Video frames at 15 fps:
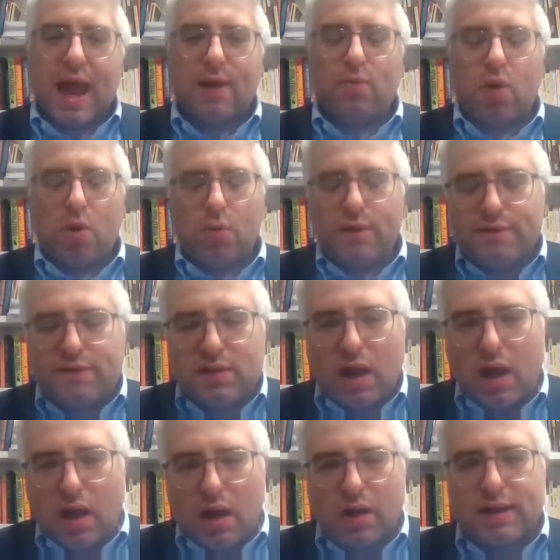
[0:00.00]
And what we've
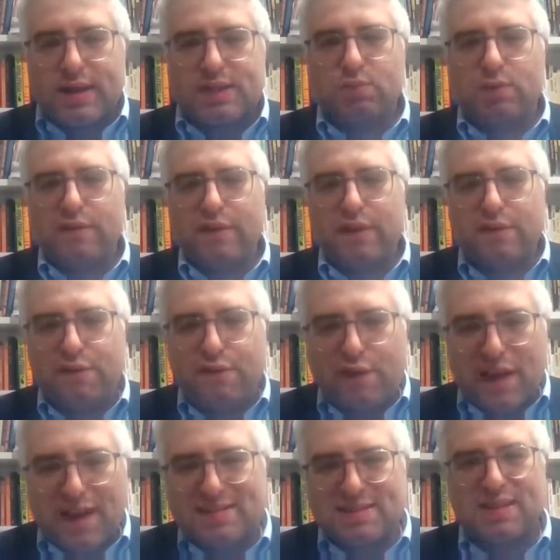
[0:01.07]
done is we've
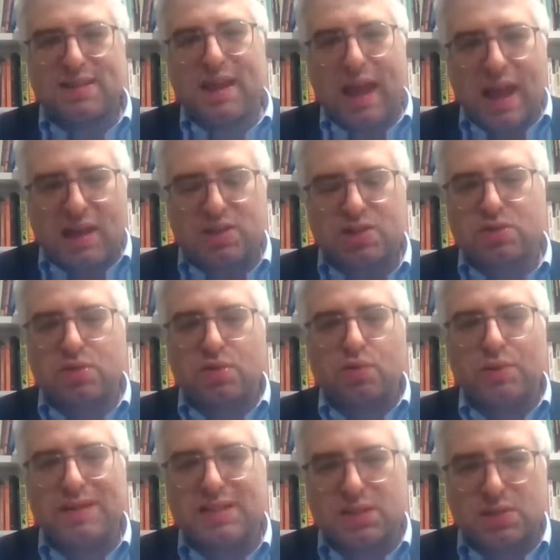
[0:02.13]
invested extra
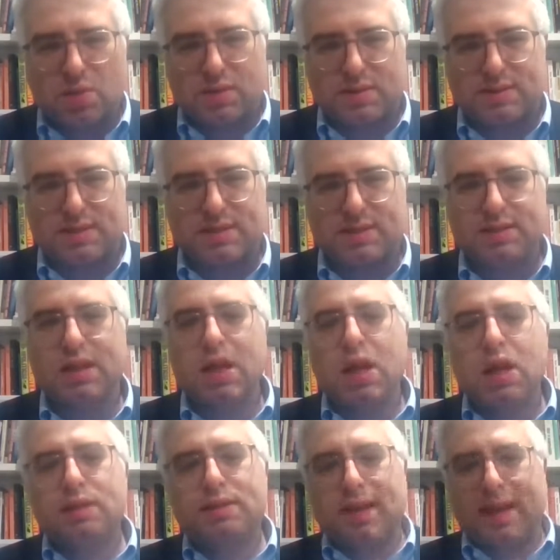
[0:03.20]
resources
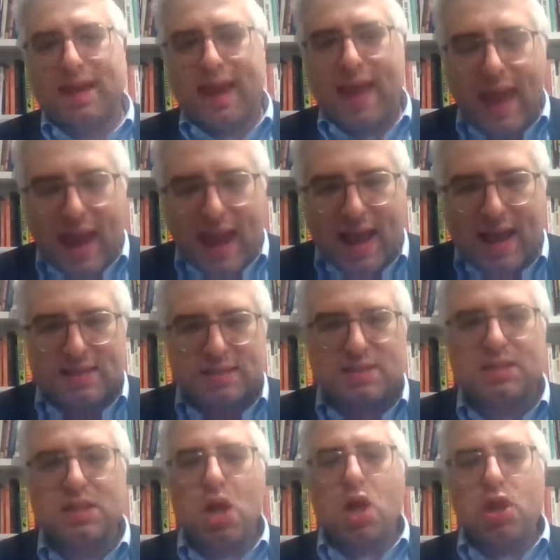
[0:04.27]
to
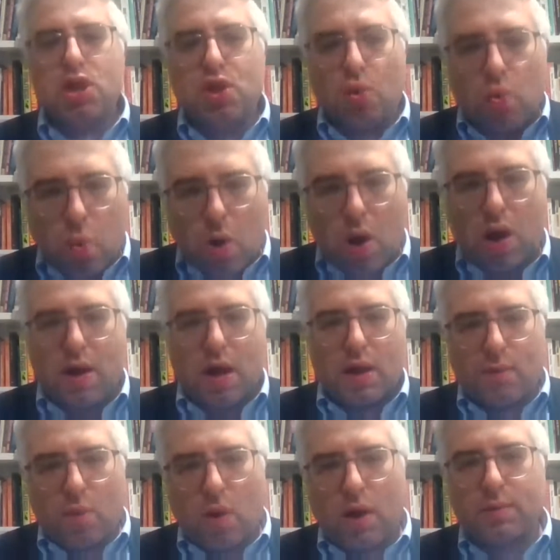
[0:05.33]
enhance the one
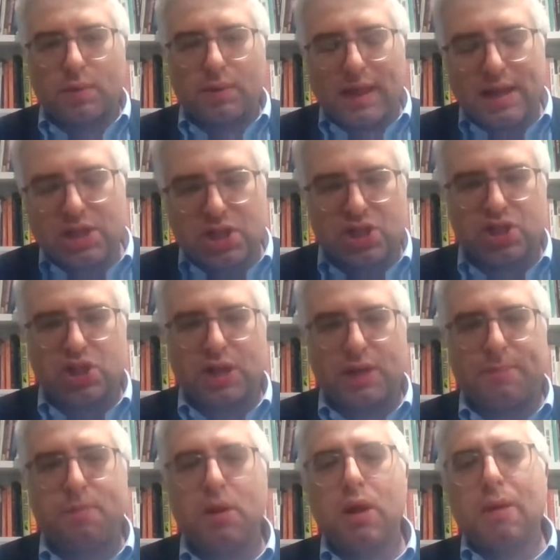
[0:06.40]
on one
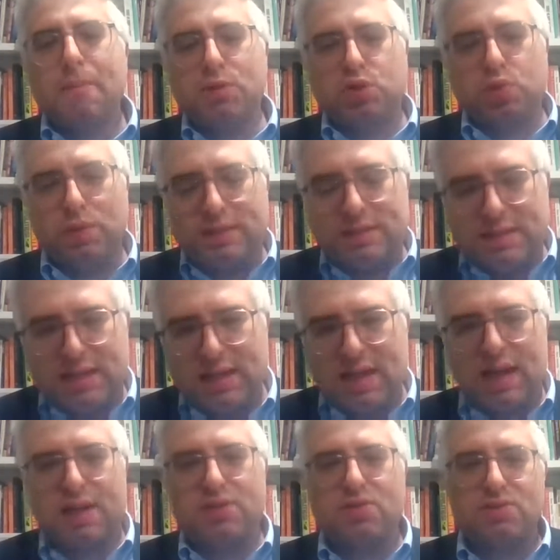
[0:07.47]
relationship between
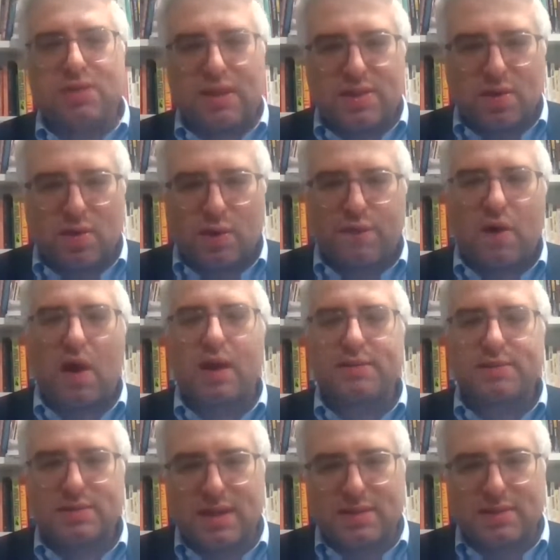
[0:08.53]
teenagers and their
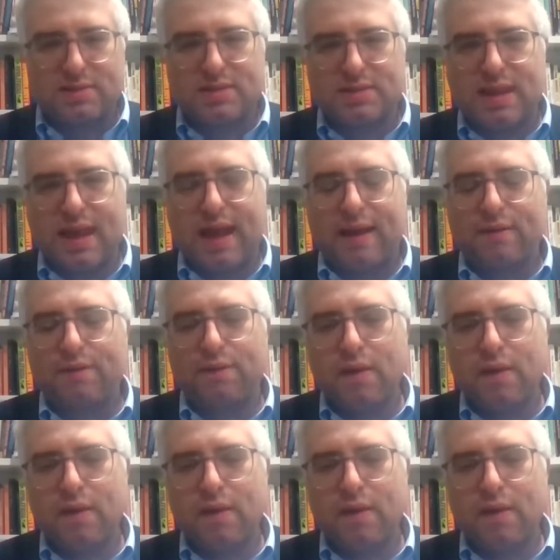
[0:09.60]
advisors and their staff.